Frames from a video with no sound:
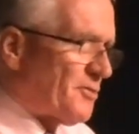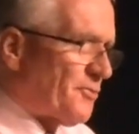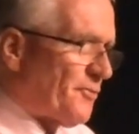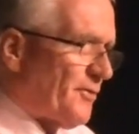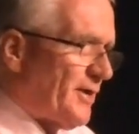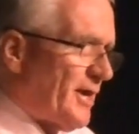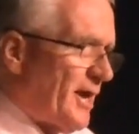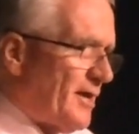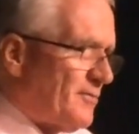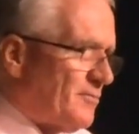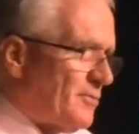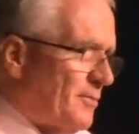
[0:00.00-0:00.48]

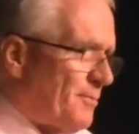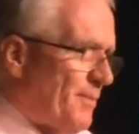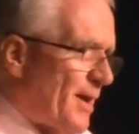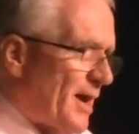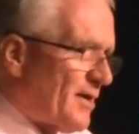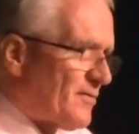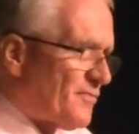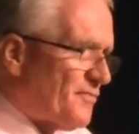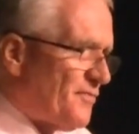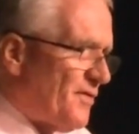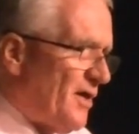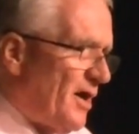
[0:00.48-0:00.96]

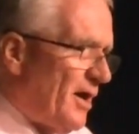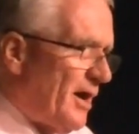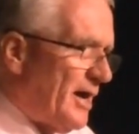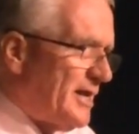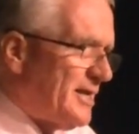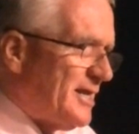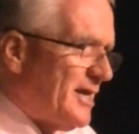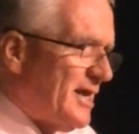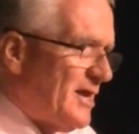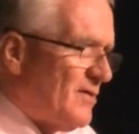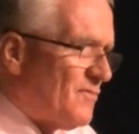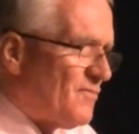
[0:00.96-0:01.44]
$300
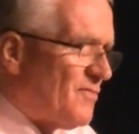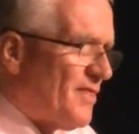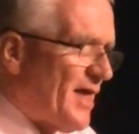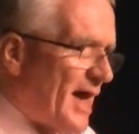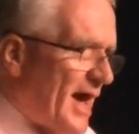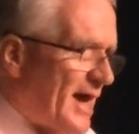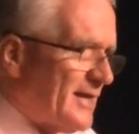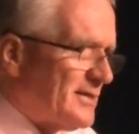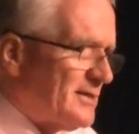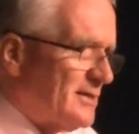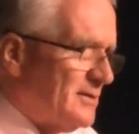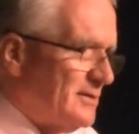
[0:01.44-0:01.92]
fine, if
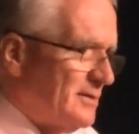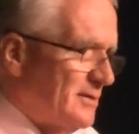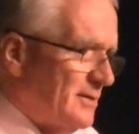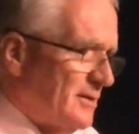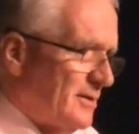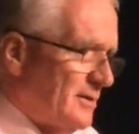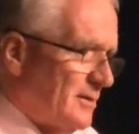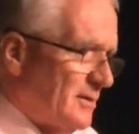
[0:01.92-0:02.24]
that,